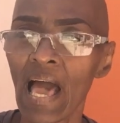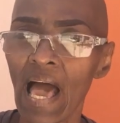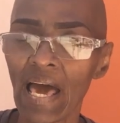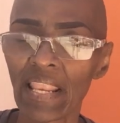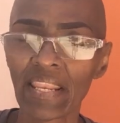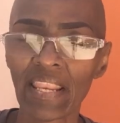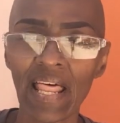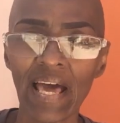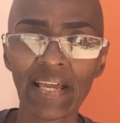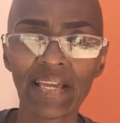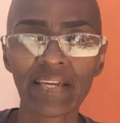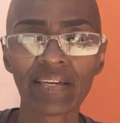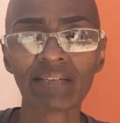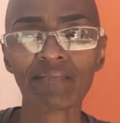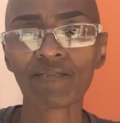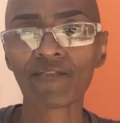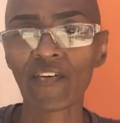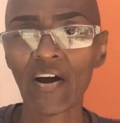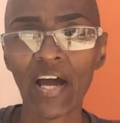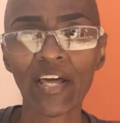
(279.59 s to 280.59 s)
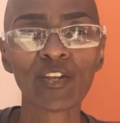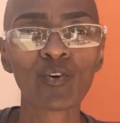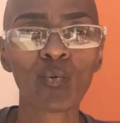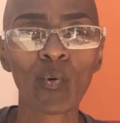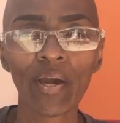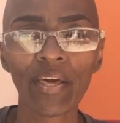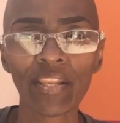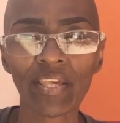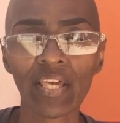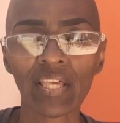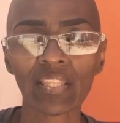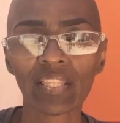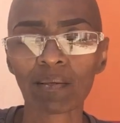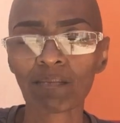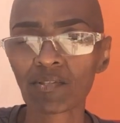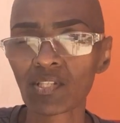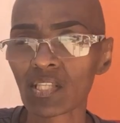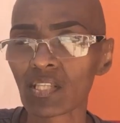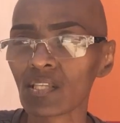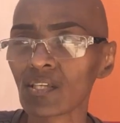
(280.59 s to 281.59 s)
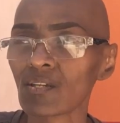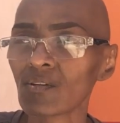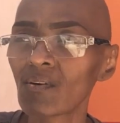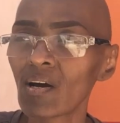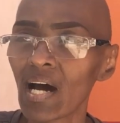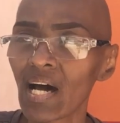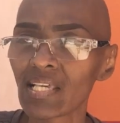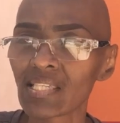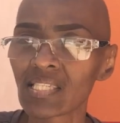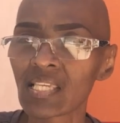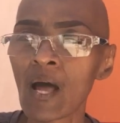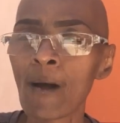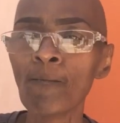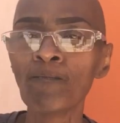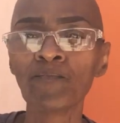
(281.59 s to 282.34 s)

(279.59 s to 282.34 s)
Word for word: and then I can find a way to get them to the US.